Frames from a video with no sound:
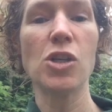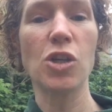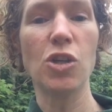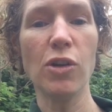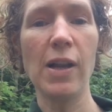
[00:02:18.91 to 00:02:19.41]
So
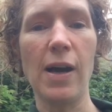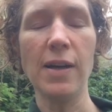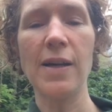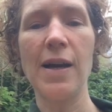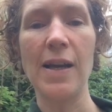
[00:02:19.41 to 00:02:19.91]
good
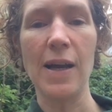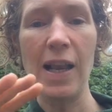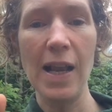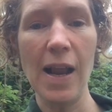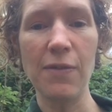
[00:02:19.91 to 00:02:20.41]
luck, and
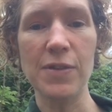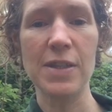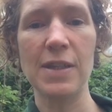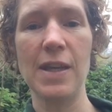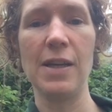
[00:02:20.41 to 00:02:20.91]
I'd love to
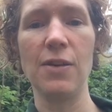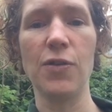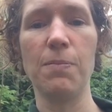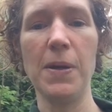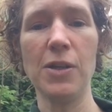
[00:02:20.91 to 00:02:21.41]
see any of
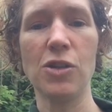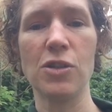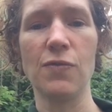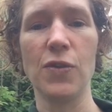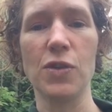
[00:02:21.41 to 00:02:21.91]
your
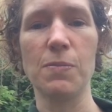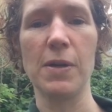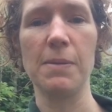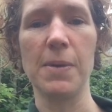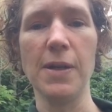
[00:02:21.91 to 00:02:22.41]
pictures of your
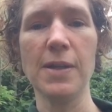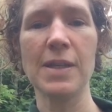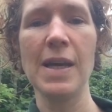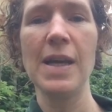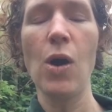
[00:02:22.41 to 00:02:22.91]
spring
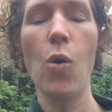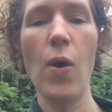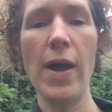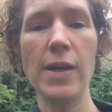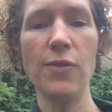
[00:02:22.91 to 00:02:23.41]
bugs or
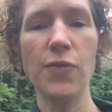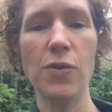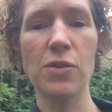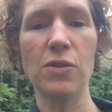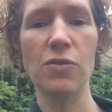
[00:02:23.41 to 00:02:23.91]
any
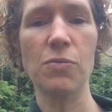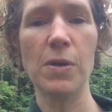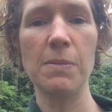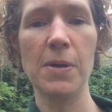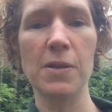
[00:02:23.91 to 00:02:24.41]
photos of
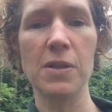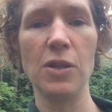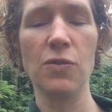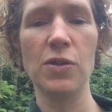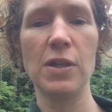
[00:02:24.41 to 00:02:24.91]
spring bugs that
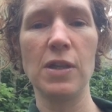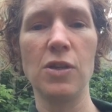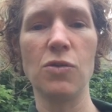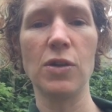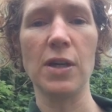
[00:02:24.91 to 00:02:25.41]
you've seen
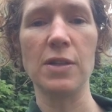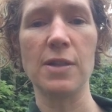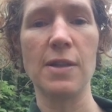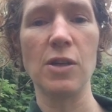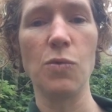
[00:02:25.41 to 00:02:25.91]
in your
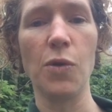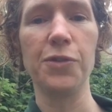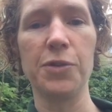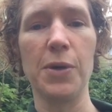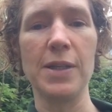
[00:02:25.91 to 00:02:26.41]
garden that you
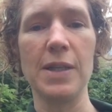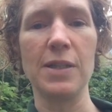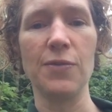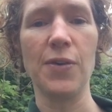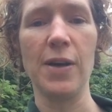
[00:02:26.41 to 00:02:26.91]
want to
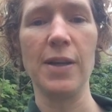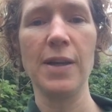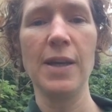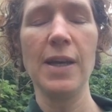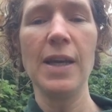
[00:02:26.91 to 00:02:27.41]
identify.
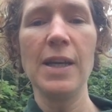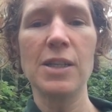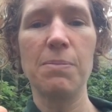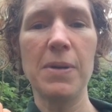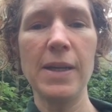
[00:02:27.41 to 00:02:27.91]

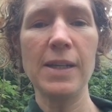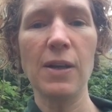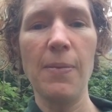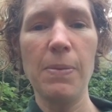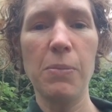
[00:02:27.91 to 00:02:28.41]
So please
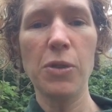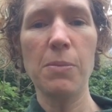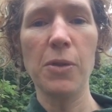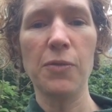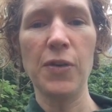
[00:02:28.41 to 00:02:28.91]
put
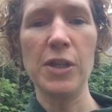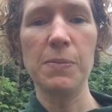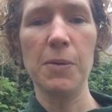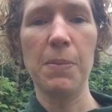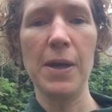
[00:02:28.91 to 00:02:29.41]
them on the
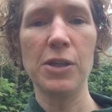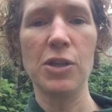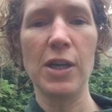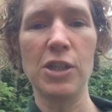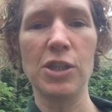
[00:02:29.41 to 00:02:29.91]
Facebook page,
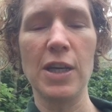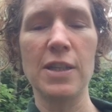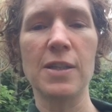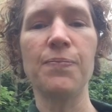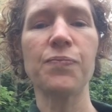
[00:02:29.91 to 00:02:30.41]
Nature
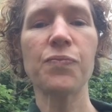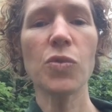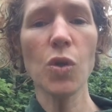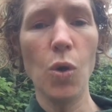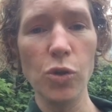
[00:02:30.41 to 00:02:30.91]
Days,
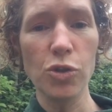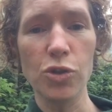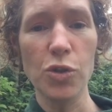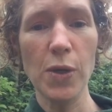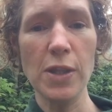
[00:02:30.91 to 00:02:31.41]
or you
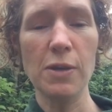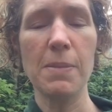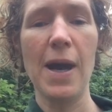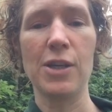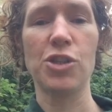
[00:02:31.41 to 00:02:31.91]
can tweet
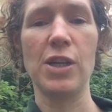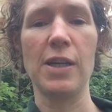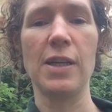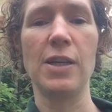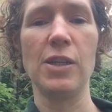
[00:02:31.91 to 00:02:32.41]
them,
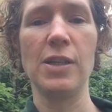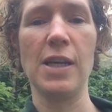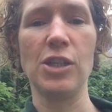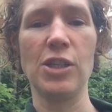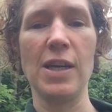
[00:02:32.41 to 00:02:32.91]
hashtag
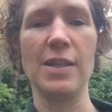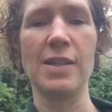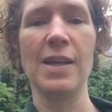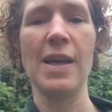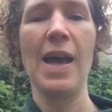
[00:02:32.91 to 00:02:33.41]
Nature
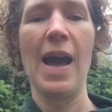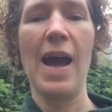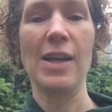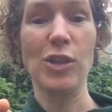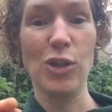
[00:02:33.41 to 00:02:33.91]
Days,
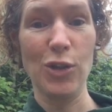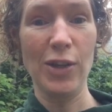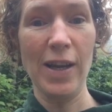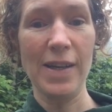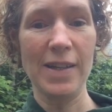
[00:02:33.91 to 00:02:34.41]
and
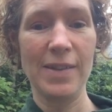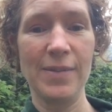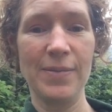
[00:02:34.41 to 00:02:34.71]
good luck.